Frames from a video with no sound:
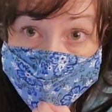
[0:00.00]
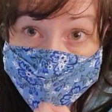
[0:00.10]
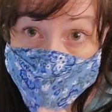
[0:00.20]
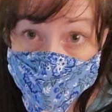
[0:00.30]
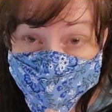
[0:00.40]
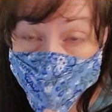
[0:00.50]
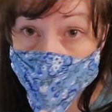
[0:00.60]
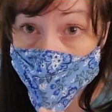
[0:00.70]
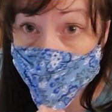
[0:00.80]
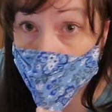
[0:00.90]
So the only
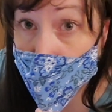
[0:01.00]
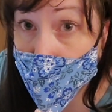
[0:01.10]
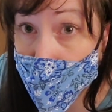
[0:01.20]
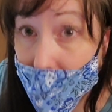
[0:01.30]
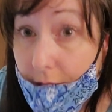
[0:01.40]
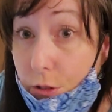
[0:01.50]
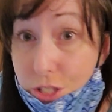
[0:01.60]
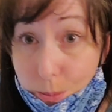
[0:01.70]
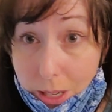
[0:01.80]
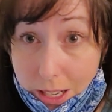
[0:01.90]
thing I couldn't find was
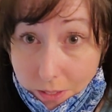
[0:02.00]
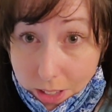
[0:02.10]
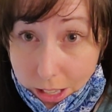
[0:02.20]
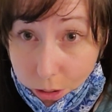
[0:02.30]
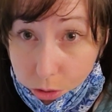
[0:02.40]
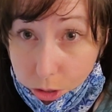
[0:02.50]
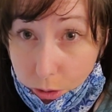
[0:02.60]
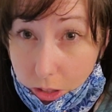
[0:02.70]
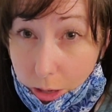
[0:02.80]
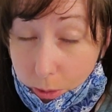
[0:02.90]
some kind of video to go
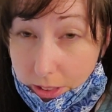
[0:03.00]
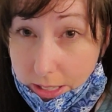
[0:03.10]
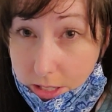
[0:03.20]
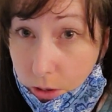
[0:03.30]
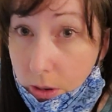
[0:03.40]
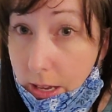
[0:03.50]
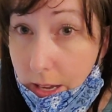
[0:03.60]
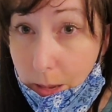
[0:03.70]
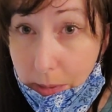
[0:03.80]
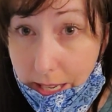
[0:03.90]
along with it. So
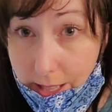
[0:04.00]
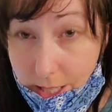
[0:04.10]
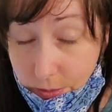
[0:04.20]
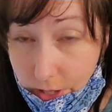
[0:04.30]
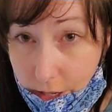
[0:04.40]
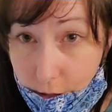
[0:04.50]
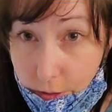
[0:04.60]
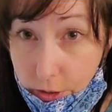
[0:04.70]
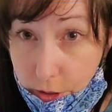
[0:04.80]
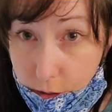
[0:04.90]
I'm making this video
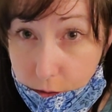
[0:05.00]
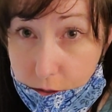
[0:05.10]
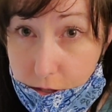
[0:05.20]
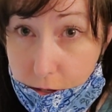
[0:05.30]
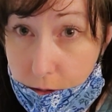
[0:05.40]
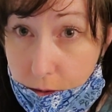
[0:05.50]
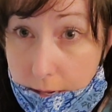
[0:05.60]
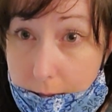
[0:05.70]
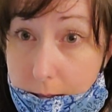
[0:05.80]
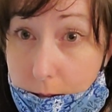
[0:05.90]
for those who
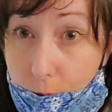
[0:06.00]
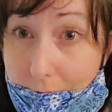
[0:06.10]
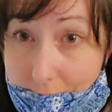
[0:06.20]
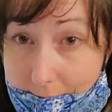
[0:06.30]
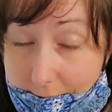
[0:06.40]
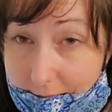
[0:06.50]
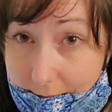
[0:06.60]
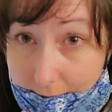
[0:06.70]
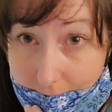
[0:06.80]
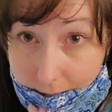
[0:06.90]
want to
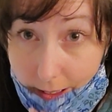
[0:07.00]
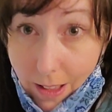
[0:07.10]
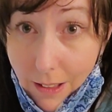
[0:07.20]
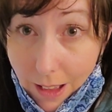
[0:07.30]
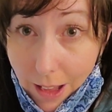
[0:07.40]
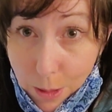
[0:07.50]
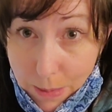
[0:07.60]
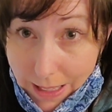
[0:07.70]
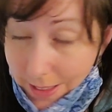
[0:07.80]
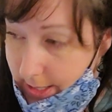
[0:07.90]
see how to
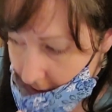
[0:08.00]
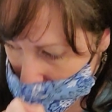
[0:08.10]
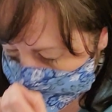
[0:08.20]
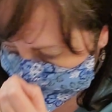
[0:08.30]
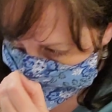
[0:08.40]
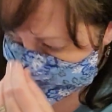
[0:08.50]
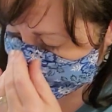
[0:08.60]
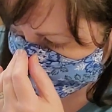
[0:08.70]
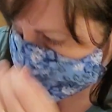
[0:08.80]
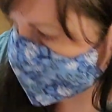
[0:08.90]
make this in action.
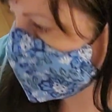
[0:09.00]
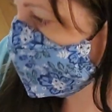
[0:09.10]
Okay.